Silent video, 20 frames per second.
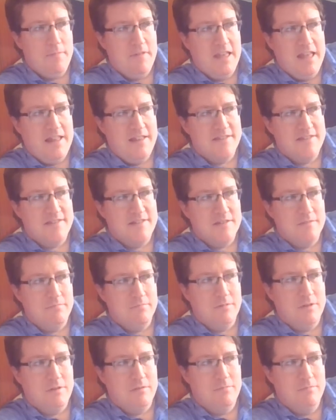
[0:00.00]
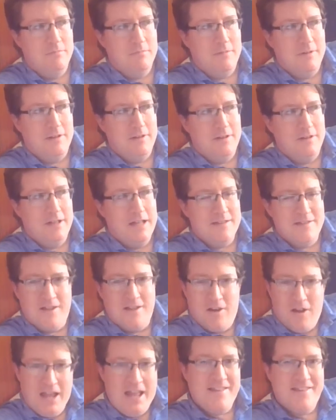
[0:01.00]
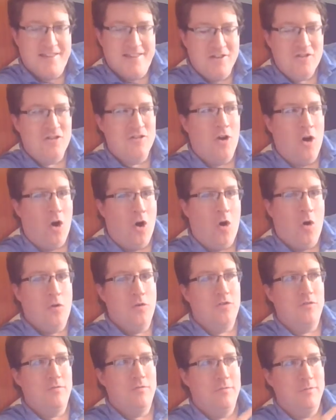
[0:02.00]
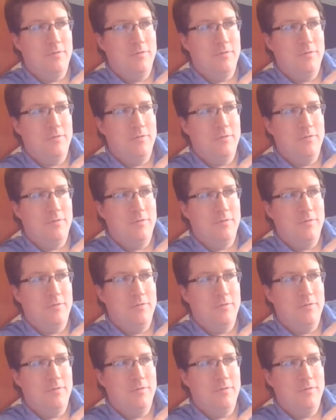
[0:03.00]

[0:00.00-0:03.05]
It's such an odd